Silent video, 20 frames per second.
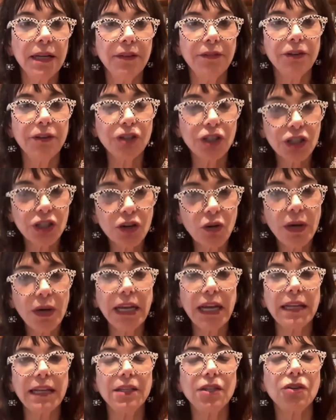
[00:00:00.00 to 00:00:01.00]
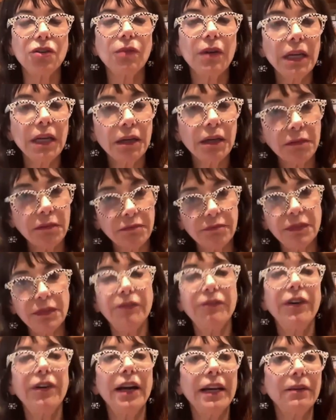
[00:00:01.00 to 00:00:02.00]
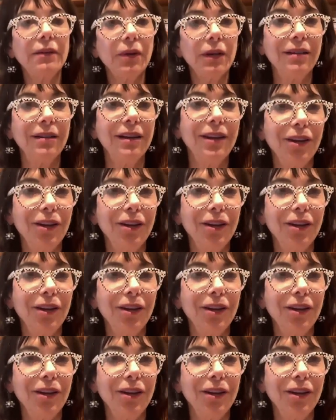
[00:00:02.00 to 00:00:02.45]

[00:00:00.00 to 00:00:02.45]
They're just going to get screened to find what